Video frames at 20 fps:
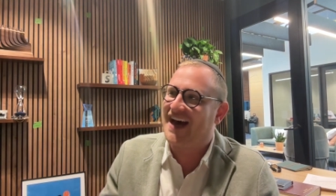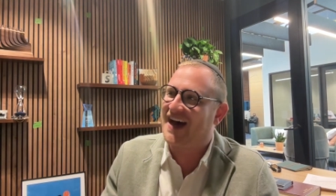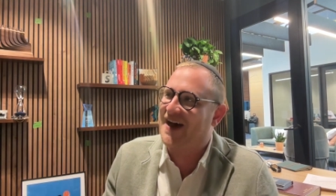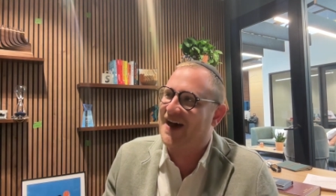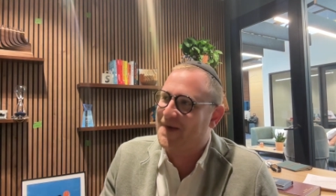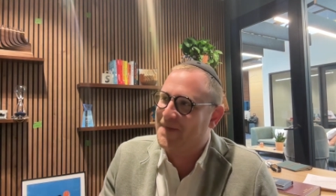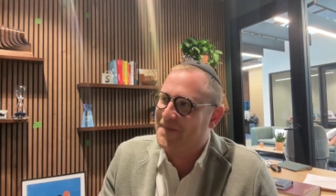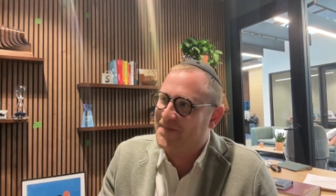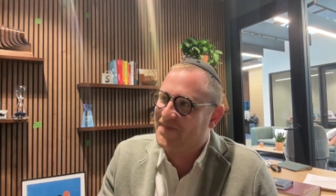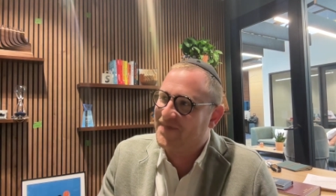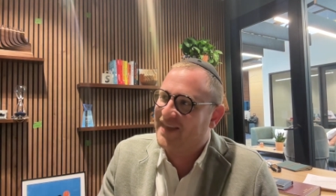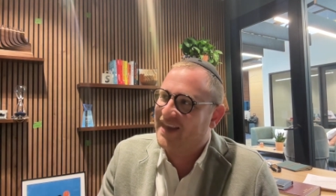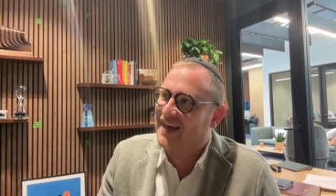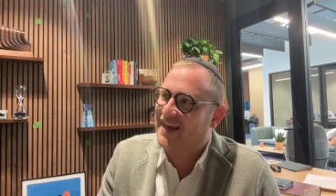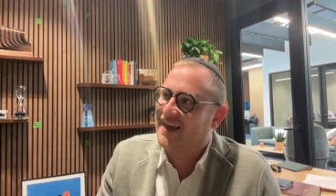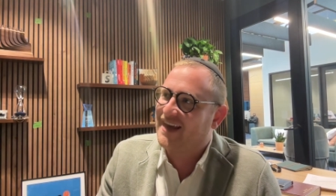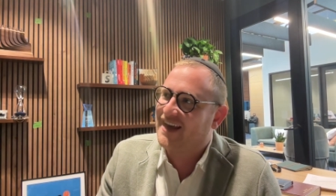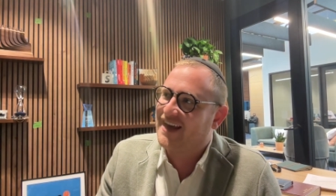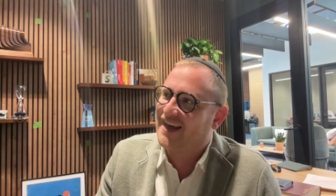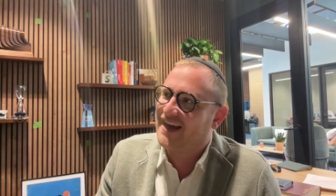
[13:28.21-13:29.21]
Um,
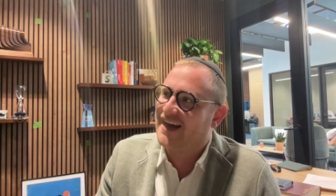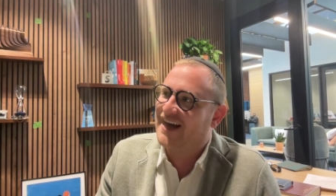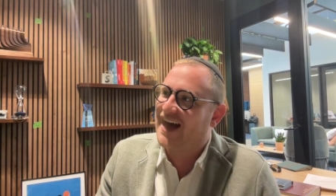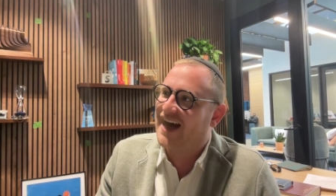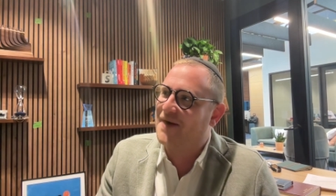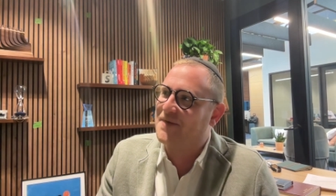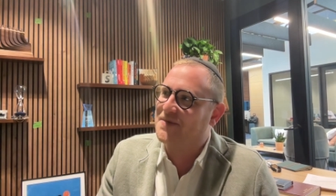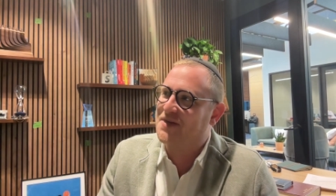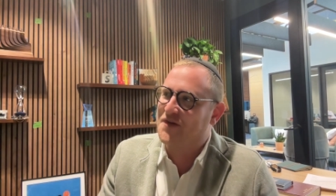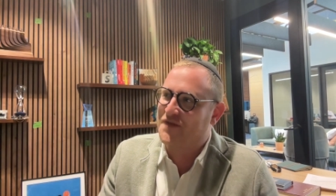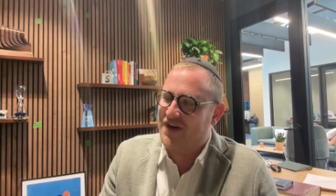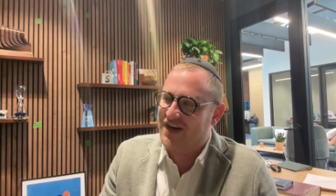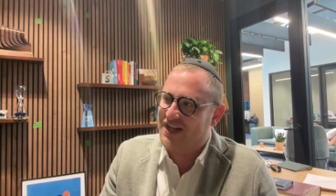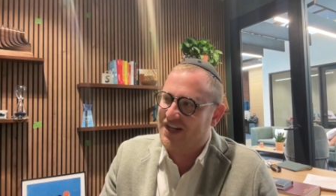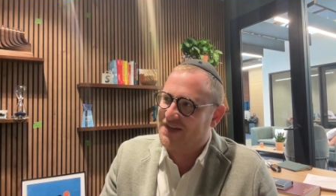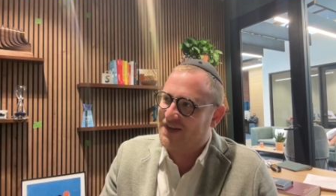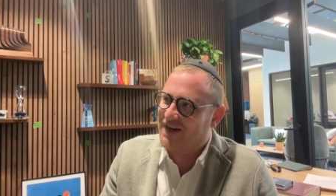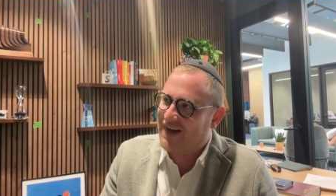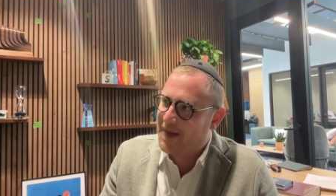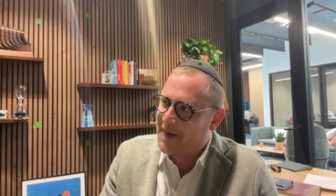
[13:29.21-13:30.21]
I was over in
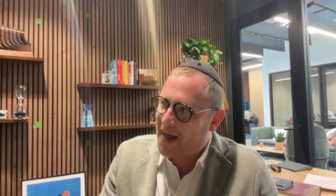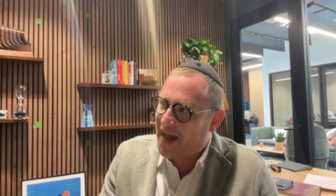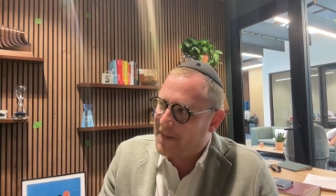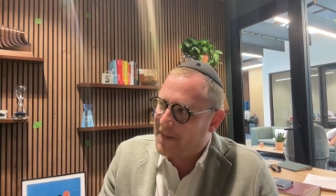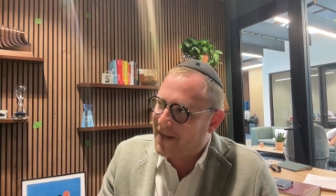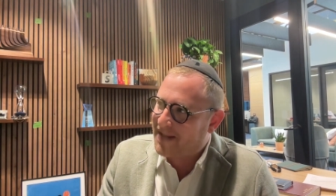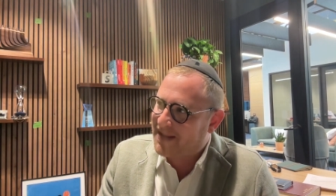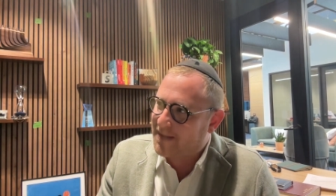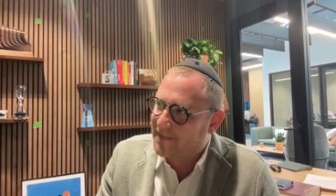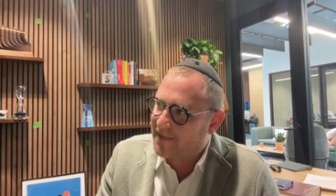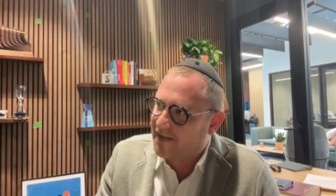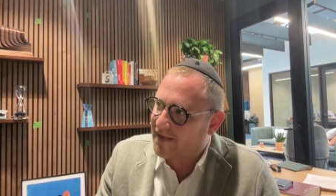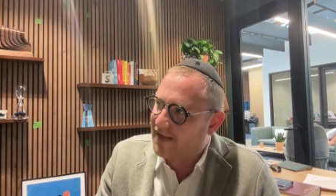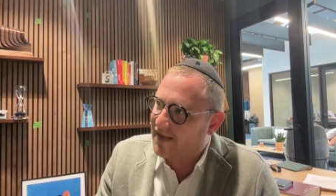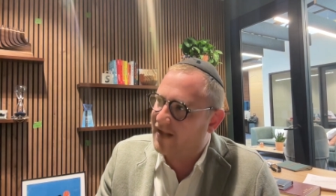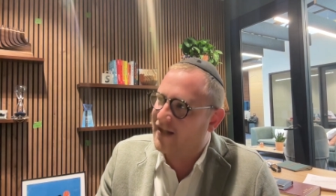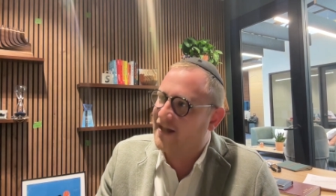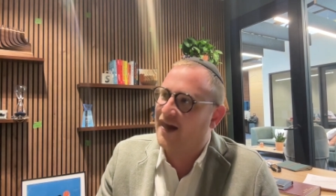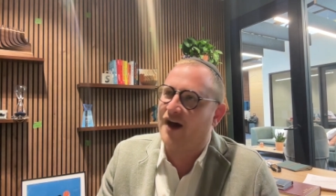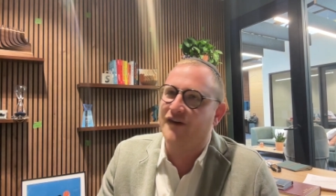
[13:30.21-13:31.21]
Israel and I, met them in a,
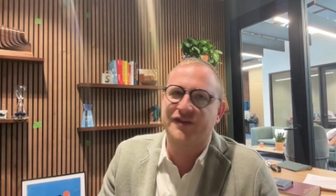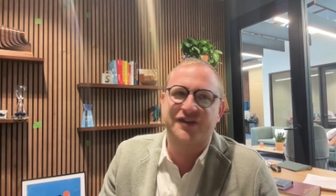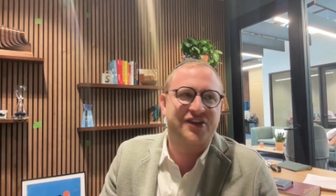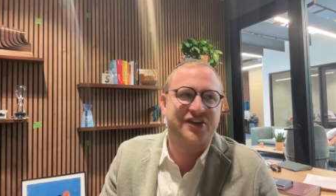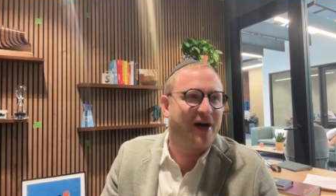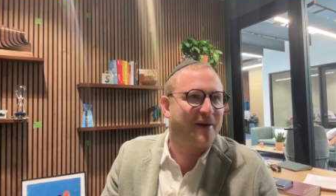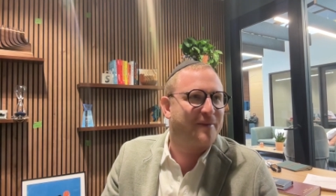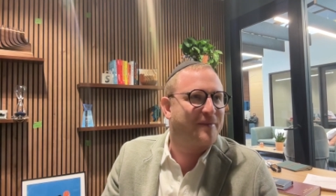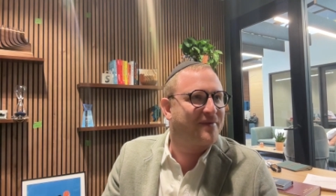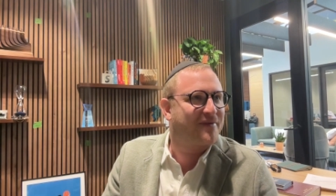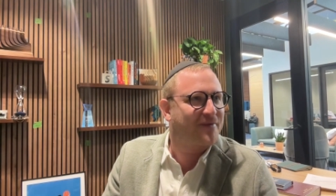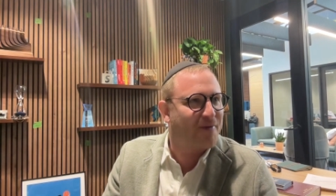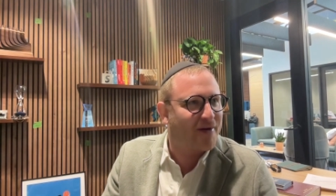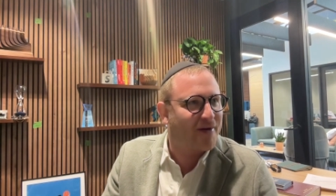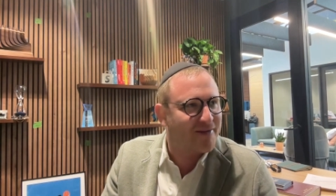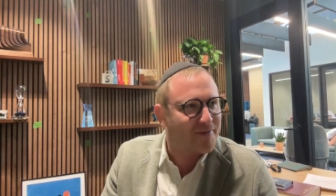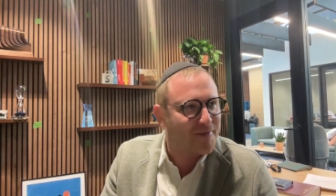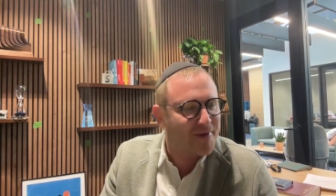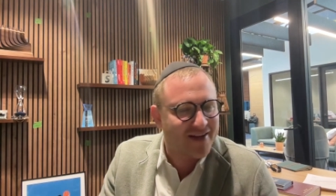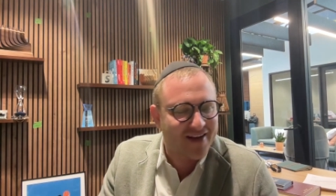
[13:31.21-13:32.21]
in a, coffee shop
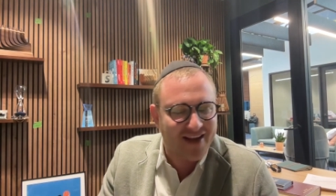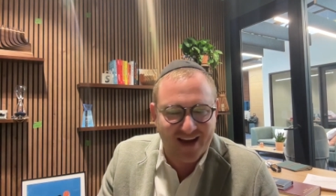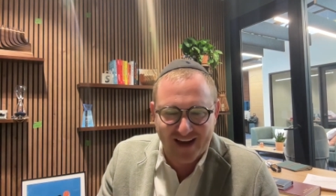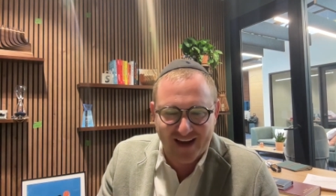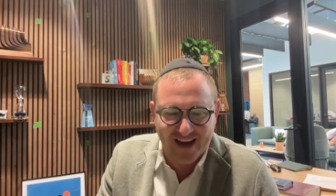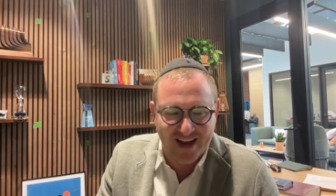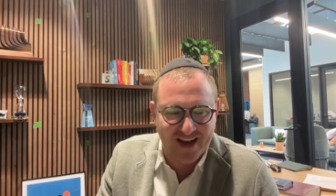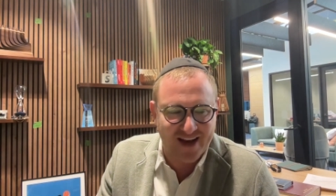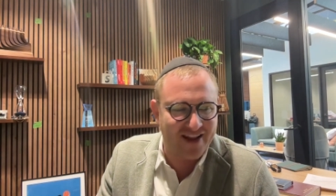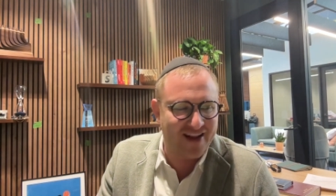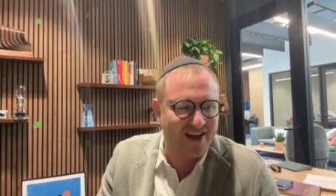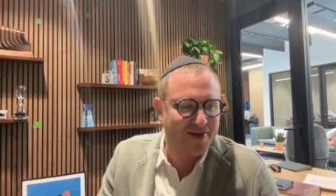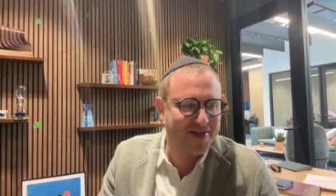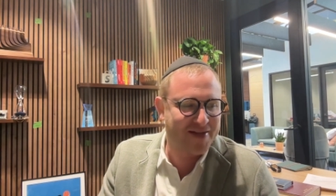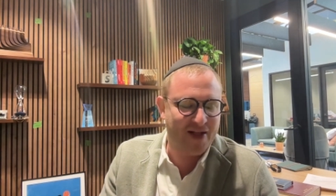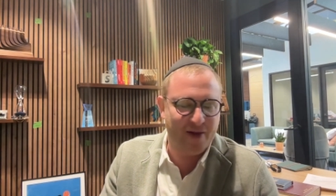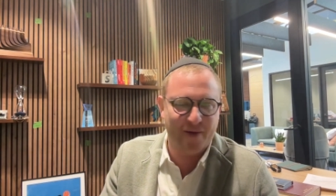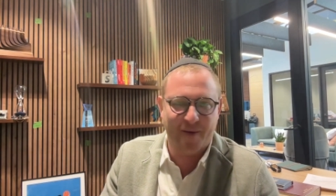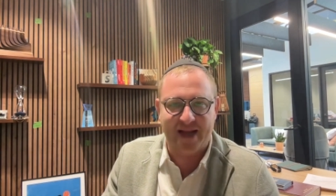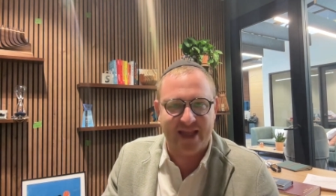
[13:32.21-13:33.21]
one, one day and I was
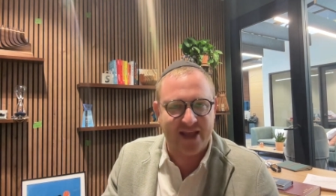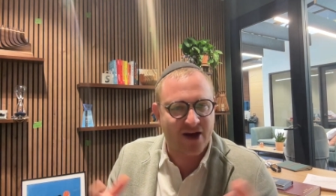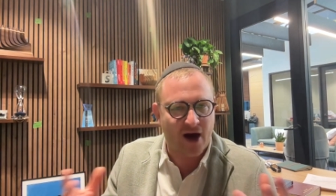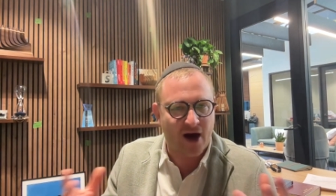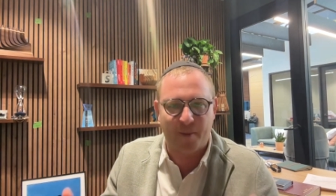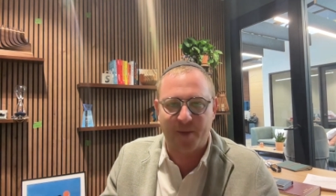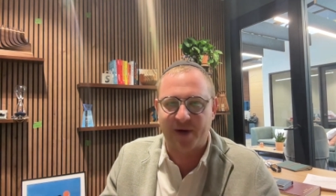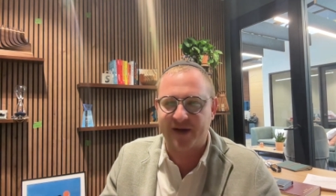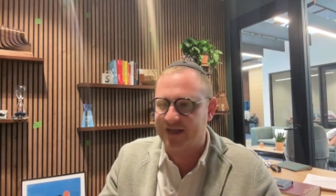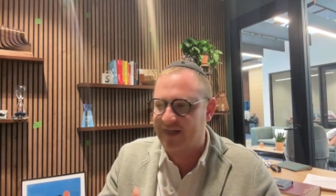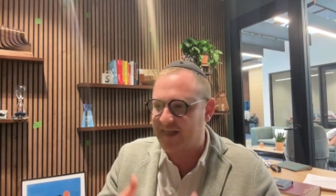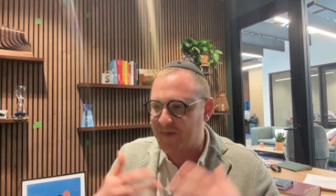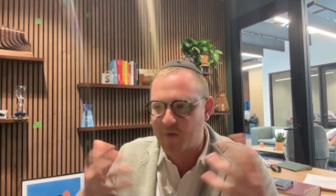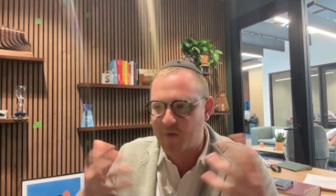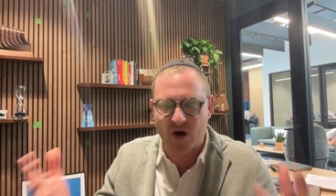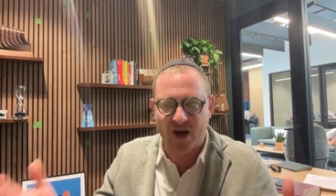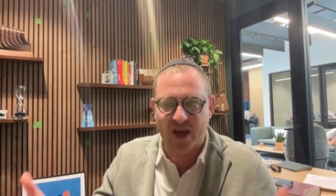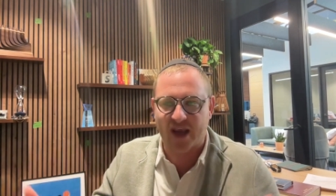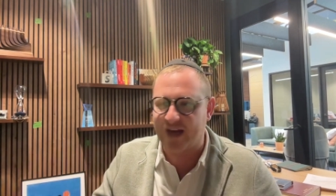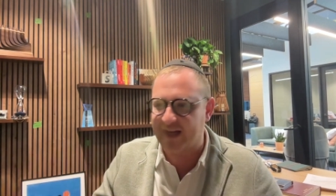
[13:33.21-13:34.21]
telling them about e-commerce and it's
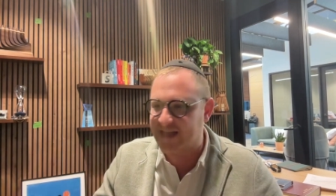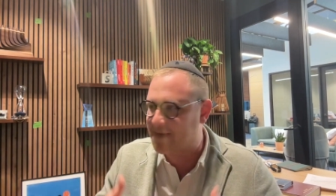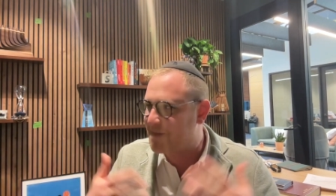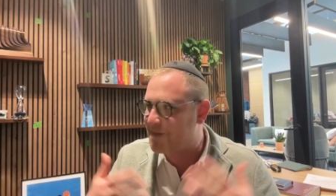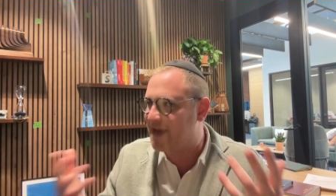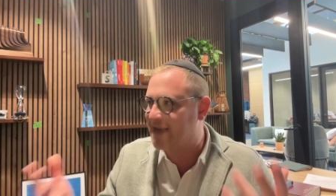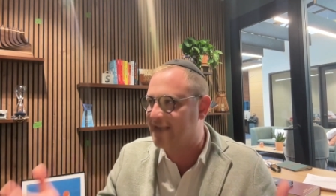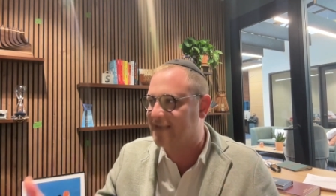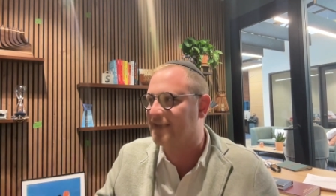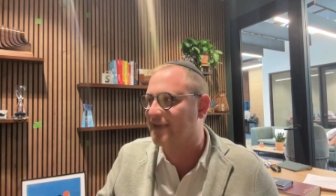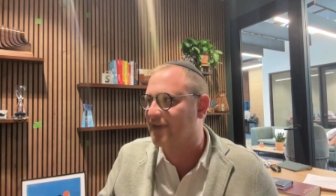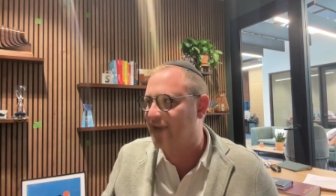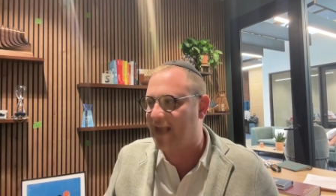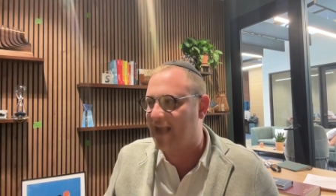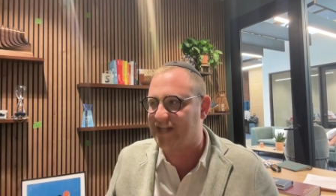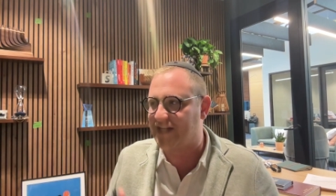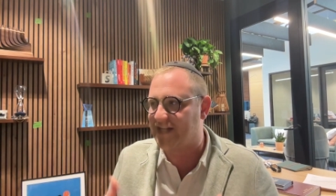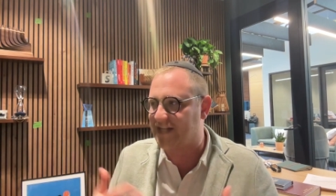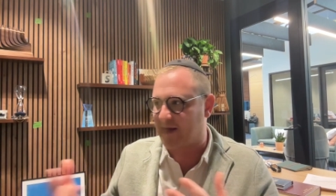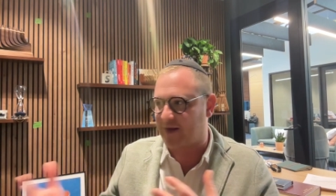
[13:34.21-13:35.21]
working. It's amazing. And
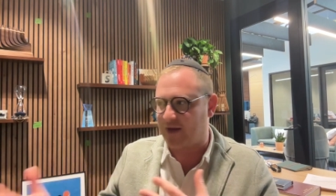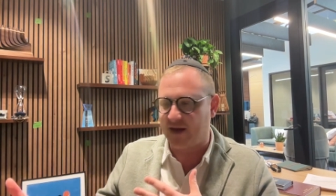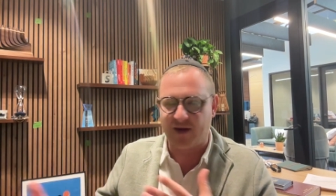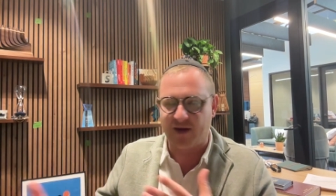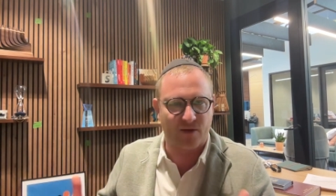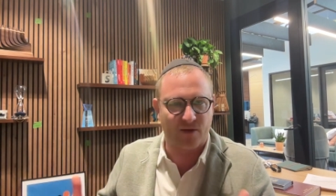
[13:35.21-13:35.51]
AJ's like,